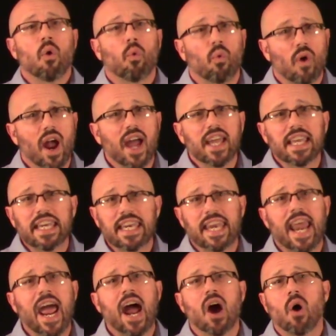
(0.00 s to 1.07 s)
right
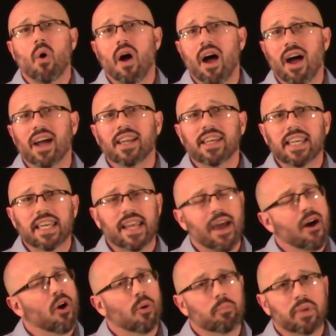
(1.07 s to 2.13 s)
now, I need
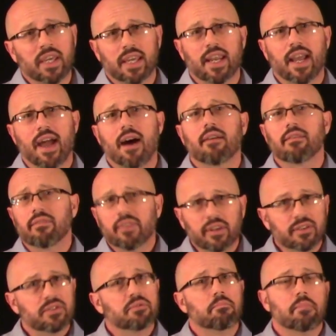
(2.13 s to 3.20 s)
help getting out of
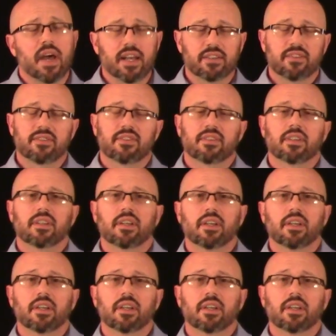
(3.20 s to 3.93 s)
this mess.